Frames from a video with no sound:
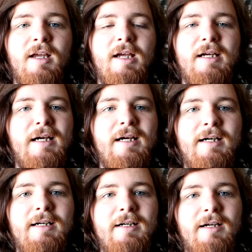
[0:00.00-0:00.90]

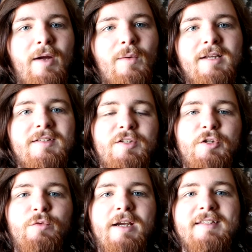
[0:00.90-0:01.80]
Outlast
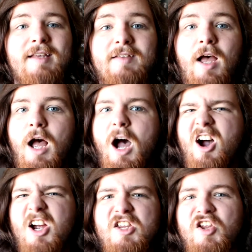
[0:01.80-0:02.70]
2 rates as
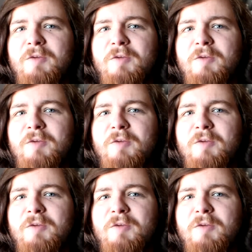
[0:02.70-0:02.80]
high